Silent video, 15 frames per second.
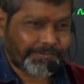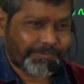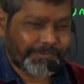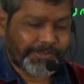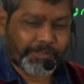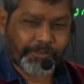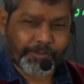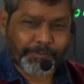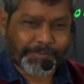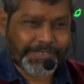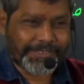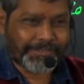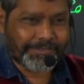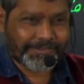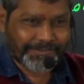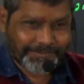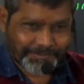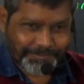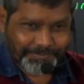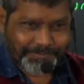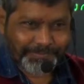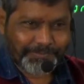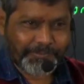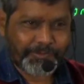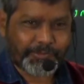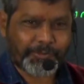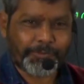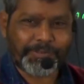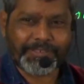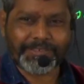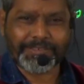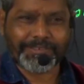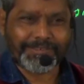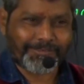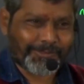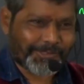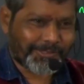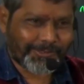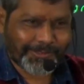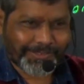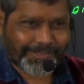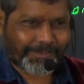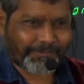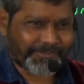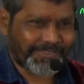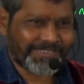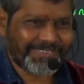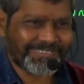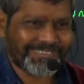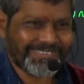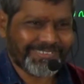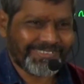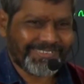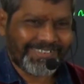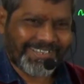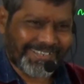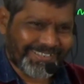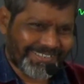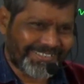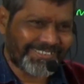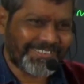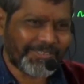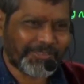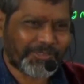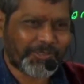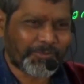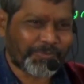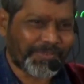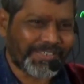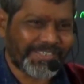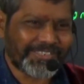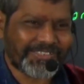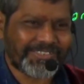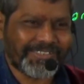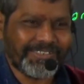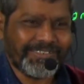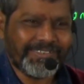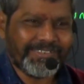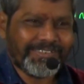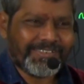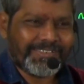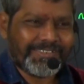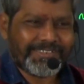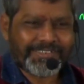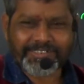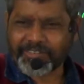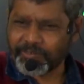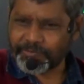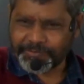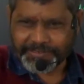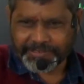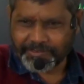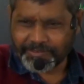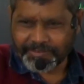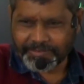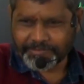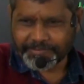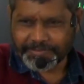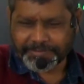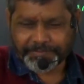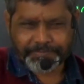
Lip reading: They were made to be in the what you call traffic, and they used to manage the traffic all the way,